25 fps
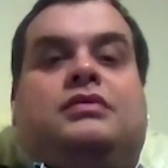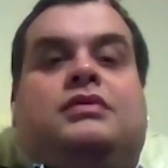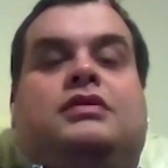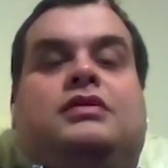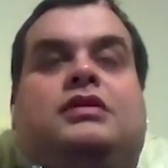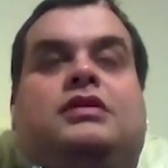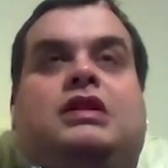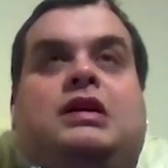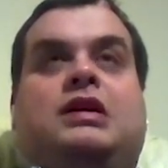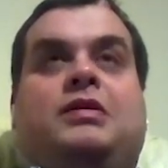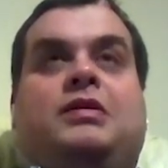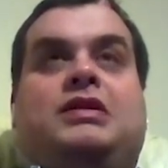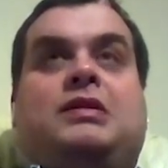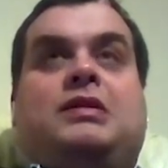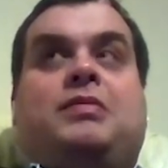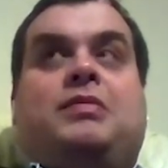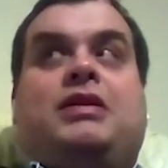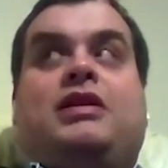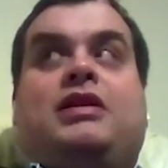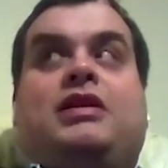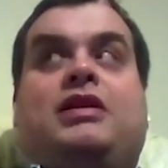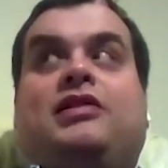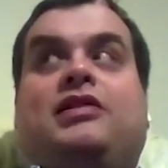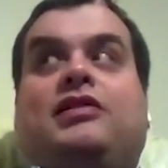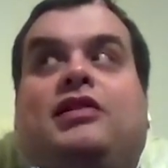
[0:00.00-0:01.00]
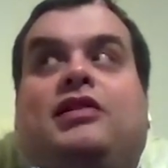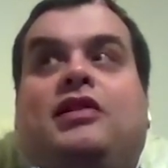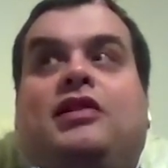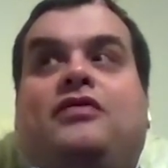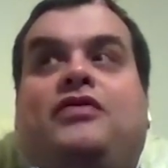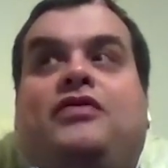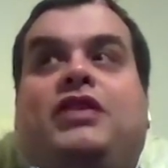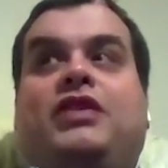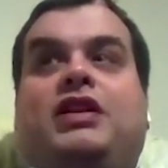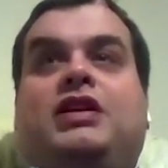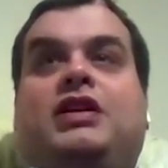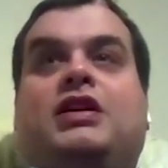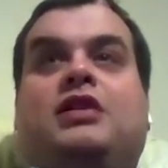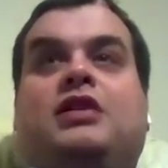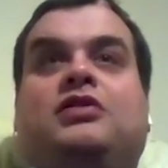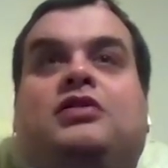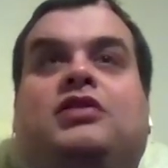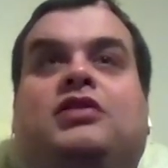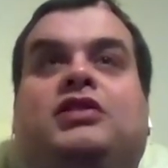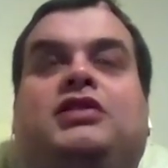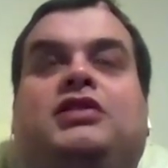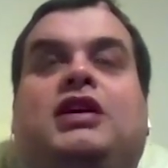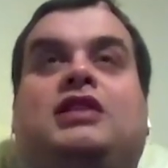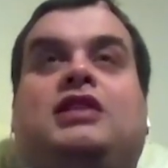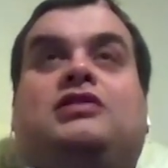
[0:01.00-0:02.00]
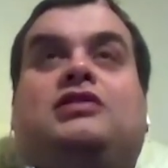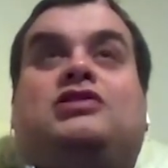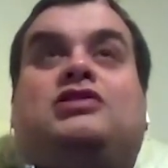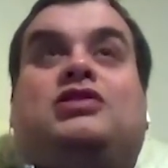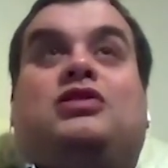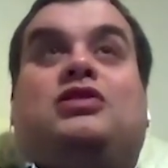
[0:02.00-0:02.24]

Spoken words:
Yeah, we did. We did live videos. I did 2